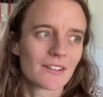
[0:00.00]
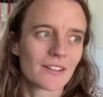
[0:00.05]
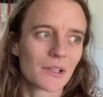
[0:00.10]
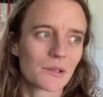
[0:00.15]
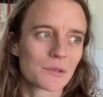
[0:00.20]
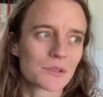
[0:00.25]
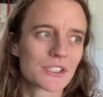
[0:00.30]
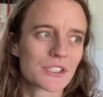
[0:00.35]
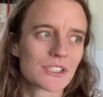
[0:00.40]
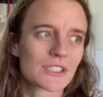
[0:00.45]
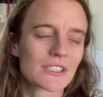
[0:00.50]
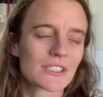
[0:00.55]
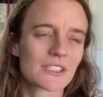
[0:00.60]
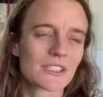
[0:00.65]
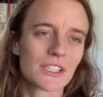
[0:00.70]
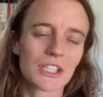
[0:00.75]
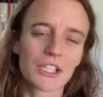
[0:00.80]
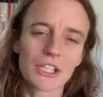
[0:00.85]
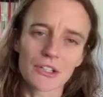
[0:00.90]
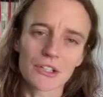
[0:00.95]
it was just
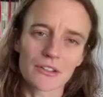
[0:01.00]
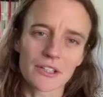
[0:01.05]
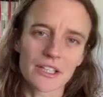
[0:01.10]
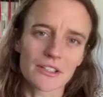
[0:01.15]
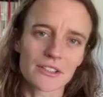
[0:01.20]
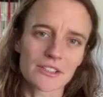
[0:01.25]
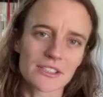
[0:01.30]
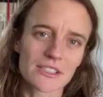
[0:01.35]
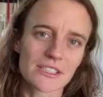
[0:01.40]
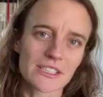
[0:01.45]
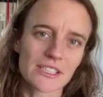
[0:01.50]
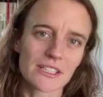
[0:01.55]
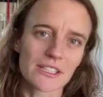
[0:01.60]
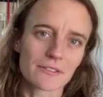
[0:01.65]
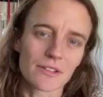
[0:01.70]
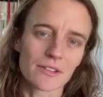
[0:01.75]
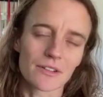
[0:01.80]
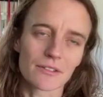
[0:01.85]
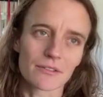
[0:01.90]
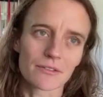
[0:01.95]
the curiosity
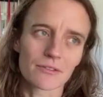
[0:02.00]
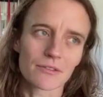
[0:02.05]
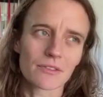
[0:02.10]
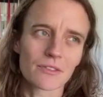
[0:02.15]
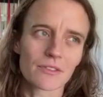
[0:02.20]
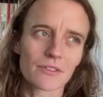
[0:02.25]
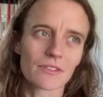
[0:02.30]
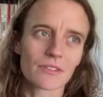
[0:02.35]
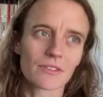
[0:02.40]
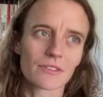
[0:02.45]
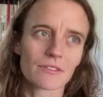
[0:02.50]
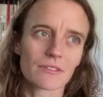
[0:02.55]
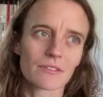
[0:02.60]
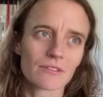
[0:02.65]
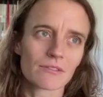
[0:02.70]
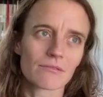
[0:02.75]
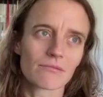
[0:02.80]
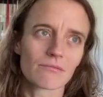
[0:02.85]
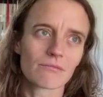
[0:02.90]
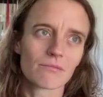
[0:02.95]
of of
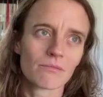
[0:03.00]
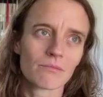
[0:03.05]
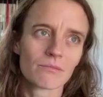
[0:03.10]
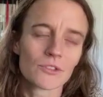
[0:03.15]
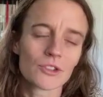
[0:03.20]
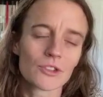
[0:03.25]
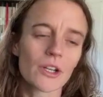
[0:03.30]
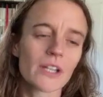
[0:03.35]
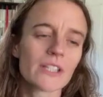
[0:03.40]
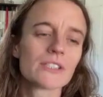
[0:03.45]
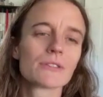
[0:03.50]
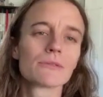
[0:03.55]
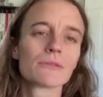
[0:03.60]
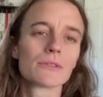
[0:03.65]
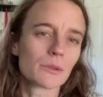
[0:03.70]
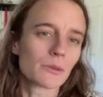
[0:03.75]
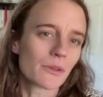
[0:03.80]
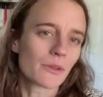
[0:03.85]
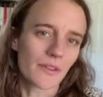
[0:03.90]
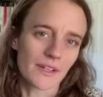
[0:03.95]
trying to
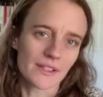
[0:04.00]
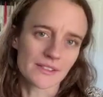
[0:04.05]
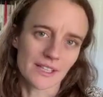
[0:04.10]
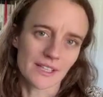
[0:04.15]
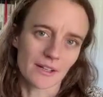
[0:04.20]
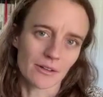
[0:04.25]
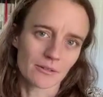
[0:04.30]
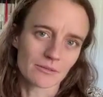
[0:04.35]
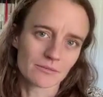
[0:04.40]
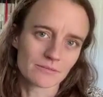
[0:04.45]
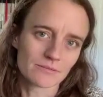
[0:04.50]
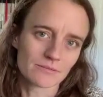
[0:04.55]
rule things out